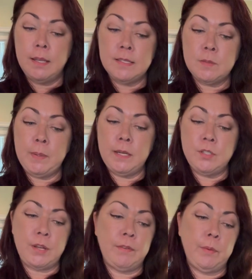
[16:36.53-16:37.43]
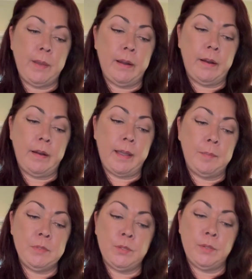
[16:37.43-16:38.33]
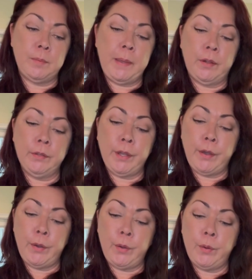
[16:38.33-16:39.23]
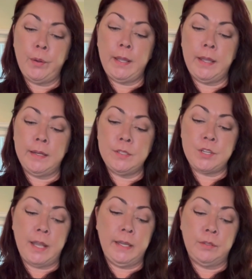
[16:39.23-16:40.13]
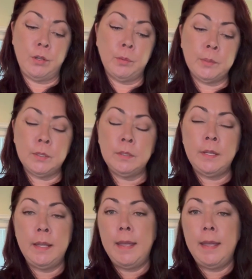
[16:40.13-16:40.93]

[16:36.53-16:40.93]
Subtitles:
Spinach everywhere. I'm doing a Pelco and a giant Noble,